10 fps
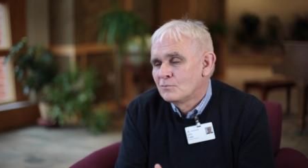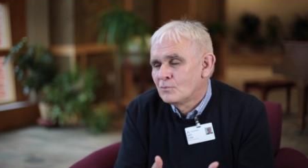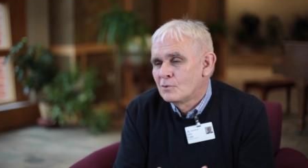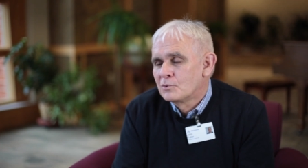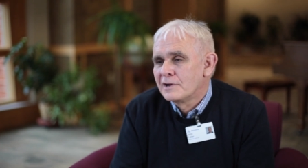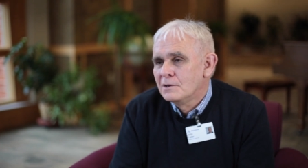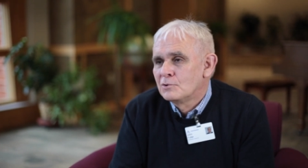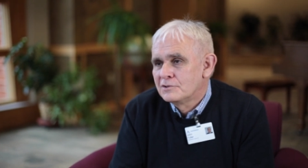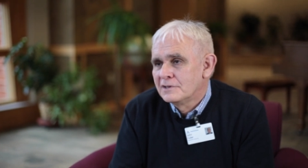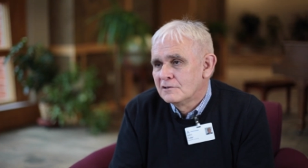than what we're
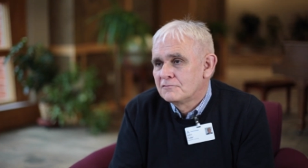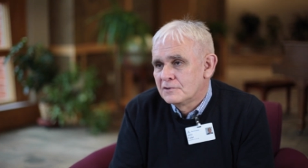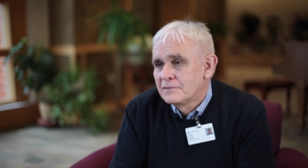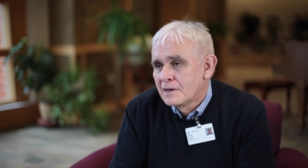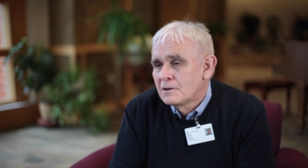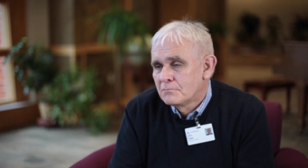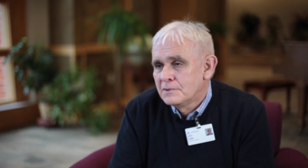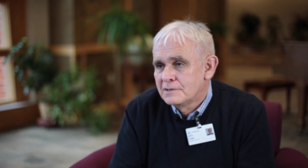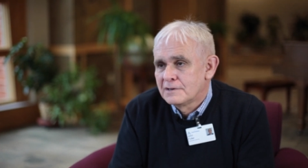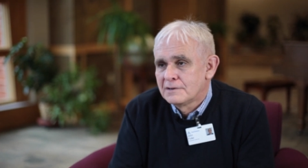able to give to them
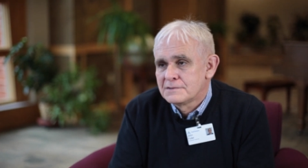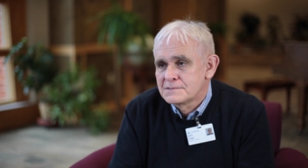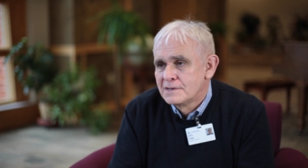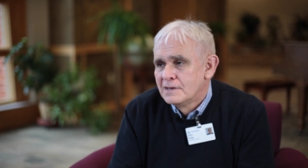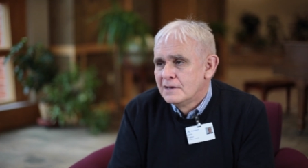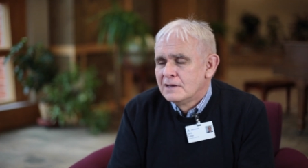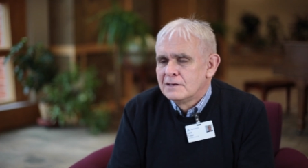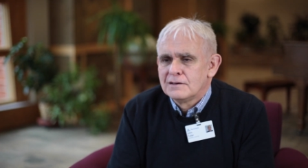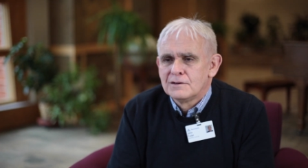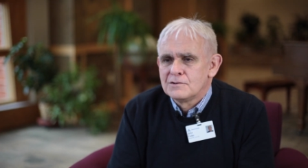because
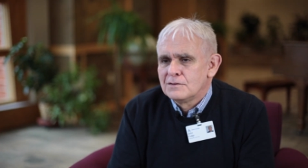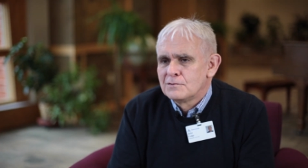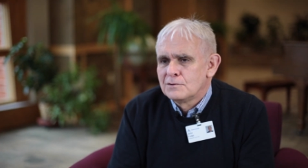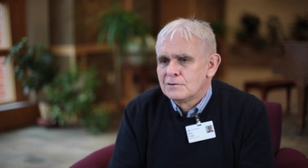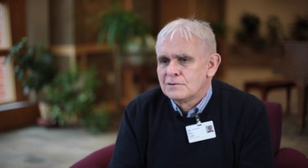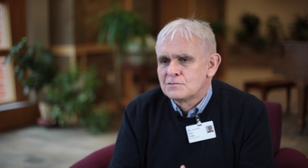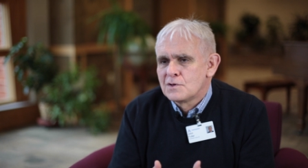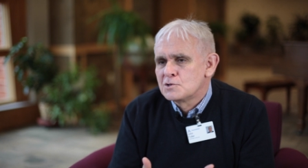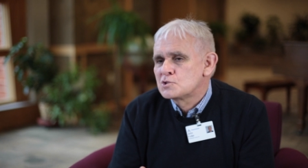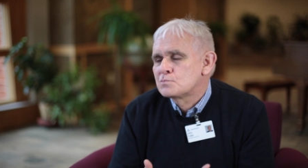uh,
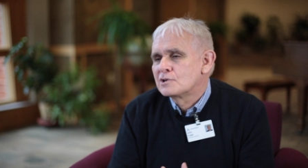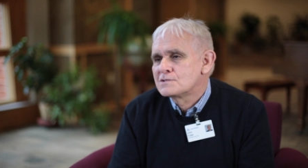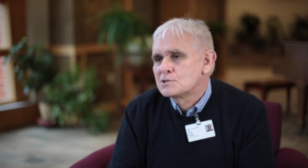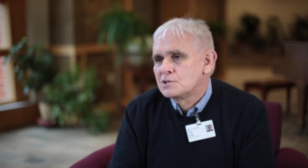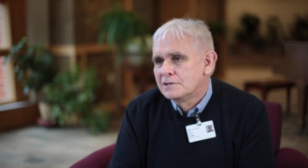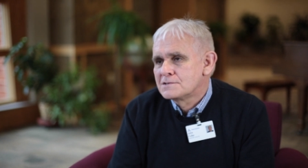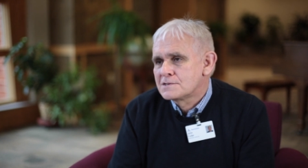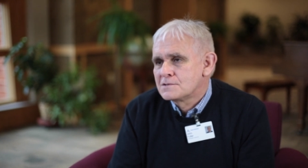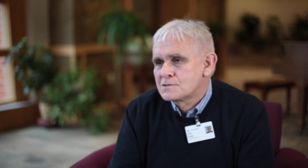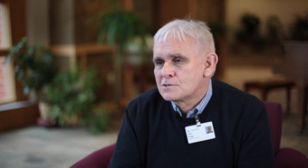they just bring such an
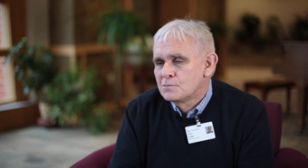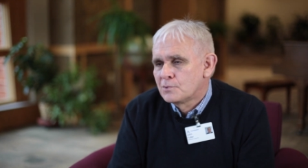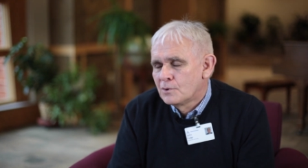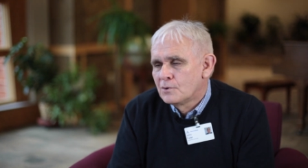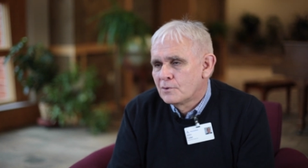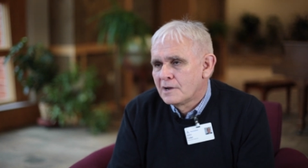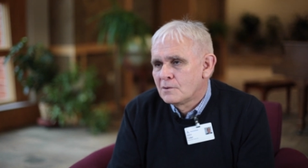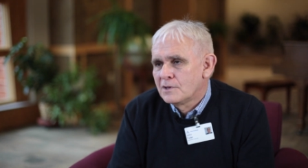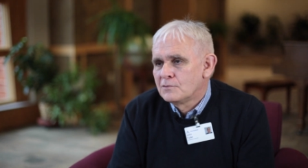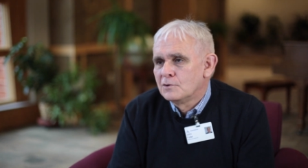innocence to the
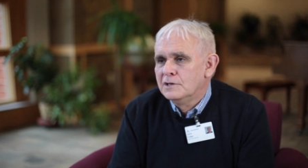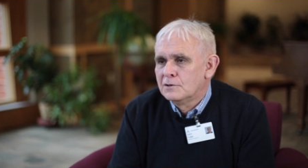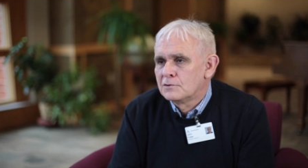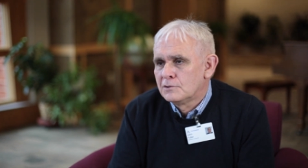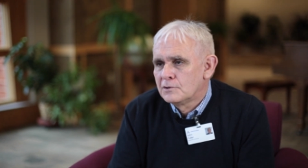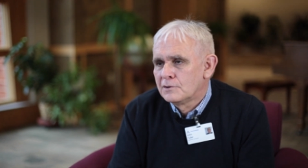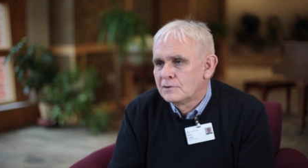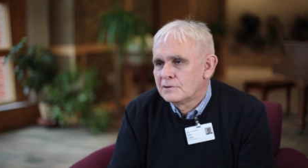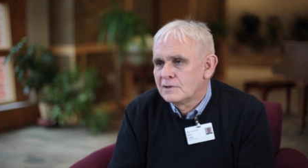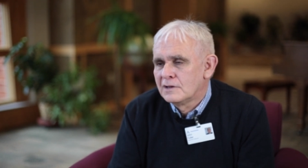program and they're eager to
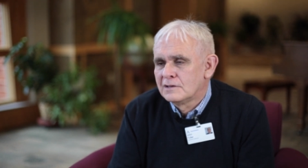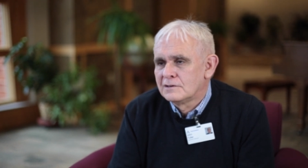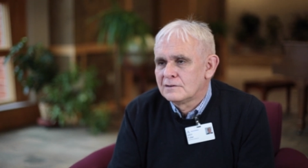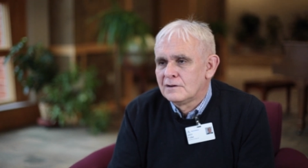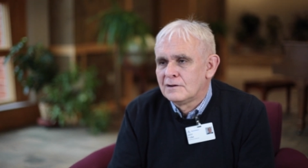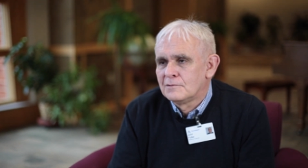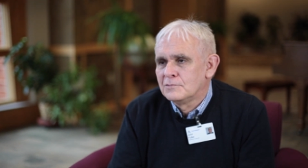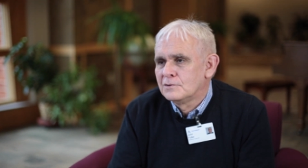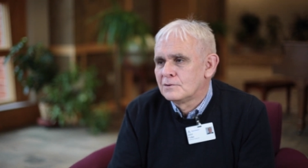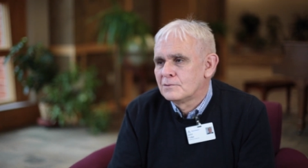learn and,
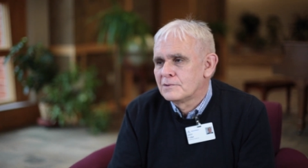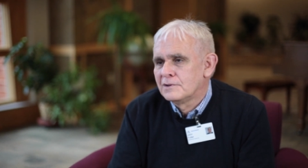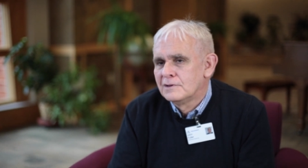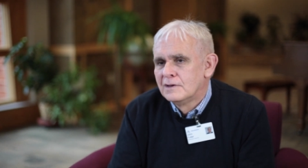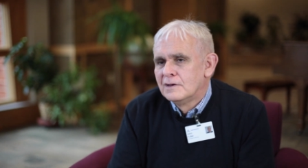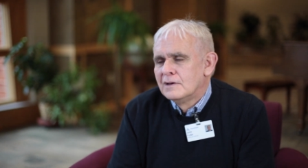um, you know, they